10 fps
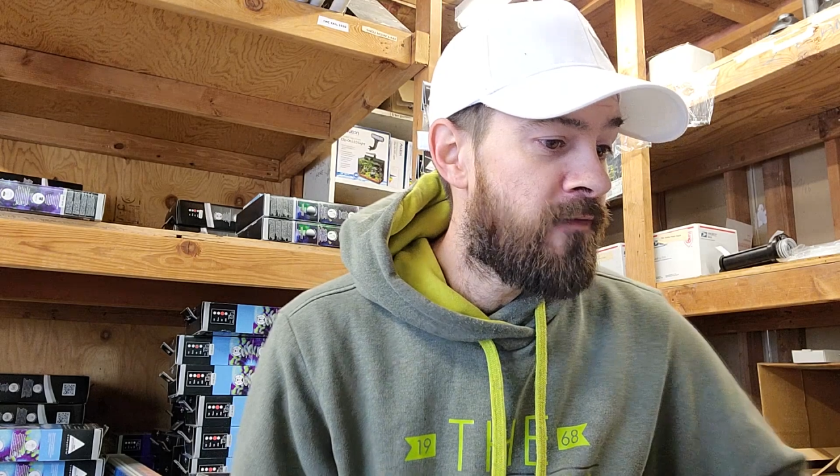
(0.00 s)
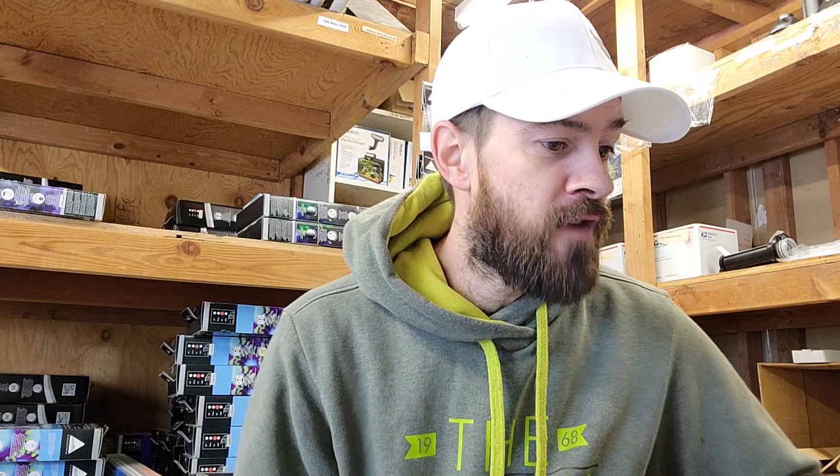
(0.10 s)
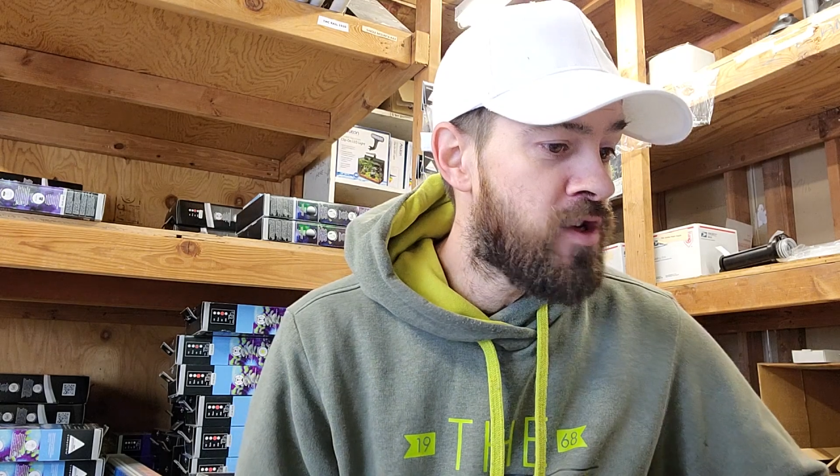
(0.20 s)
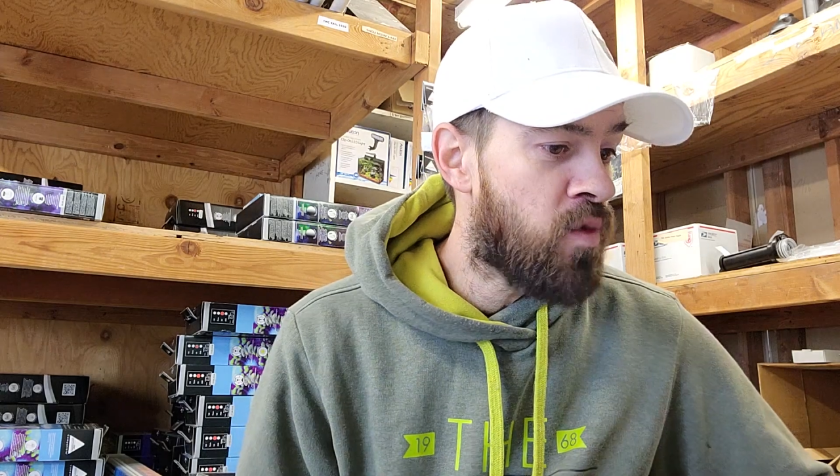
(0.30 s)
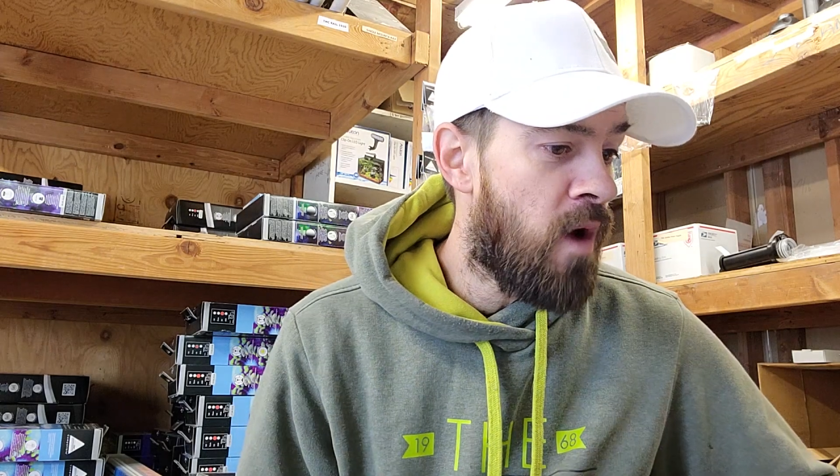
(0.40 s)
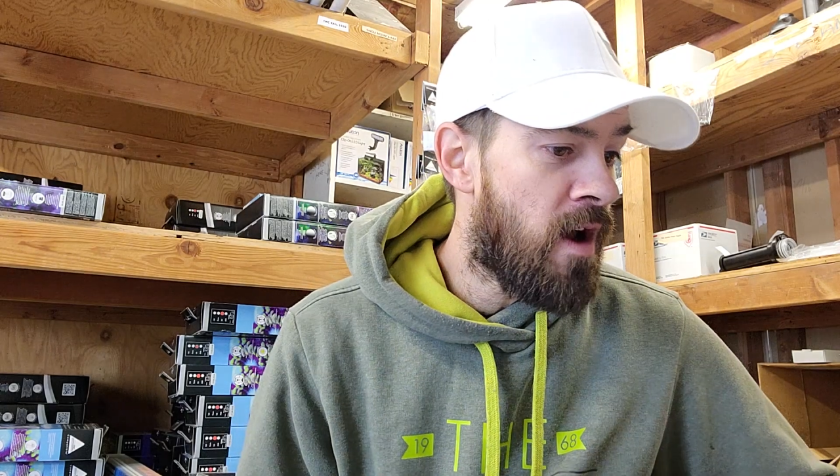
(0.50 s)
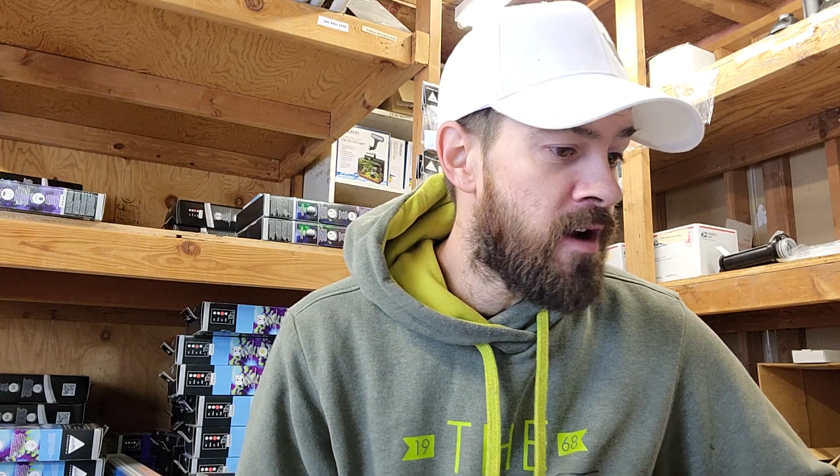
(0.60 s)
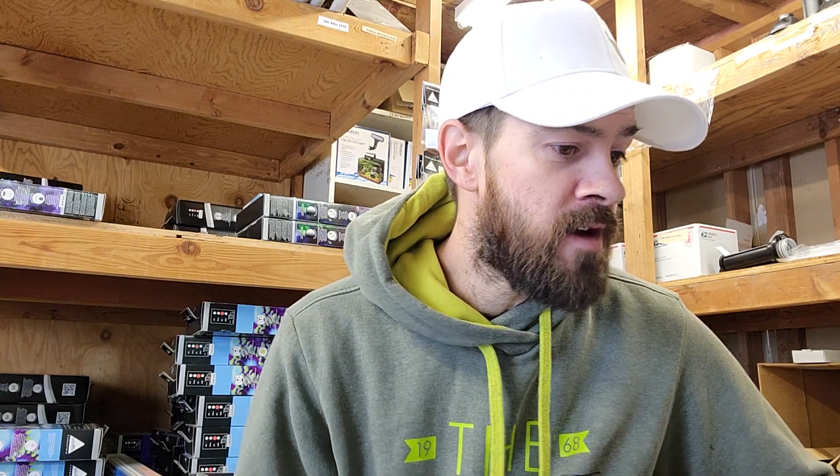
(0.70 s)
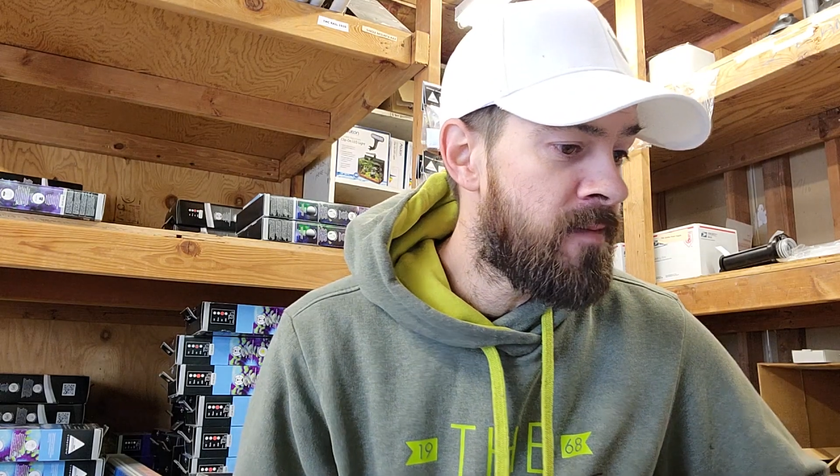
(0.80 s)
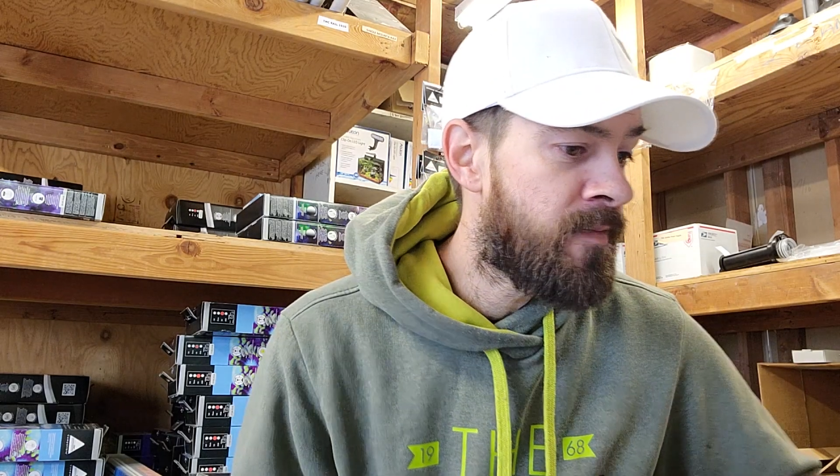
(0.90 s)

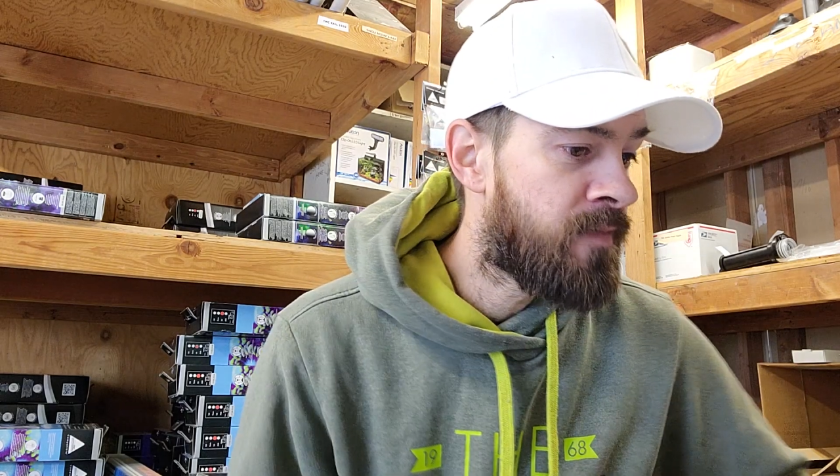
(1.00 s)
freshwater.